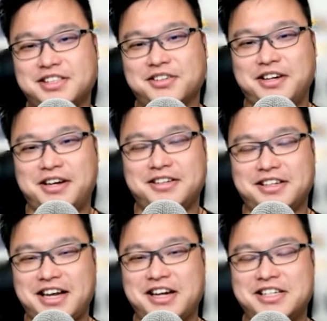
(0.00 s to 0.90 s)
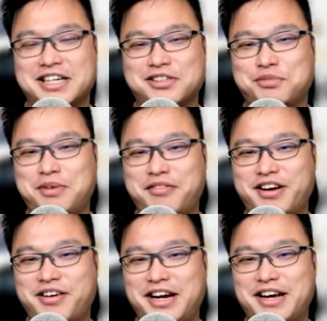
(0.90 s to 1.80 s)
So Intel should be
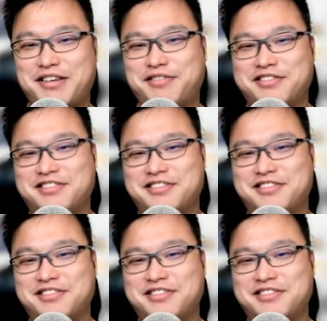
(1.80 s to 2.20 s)
very careful.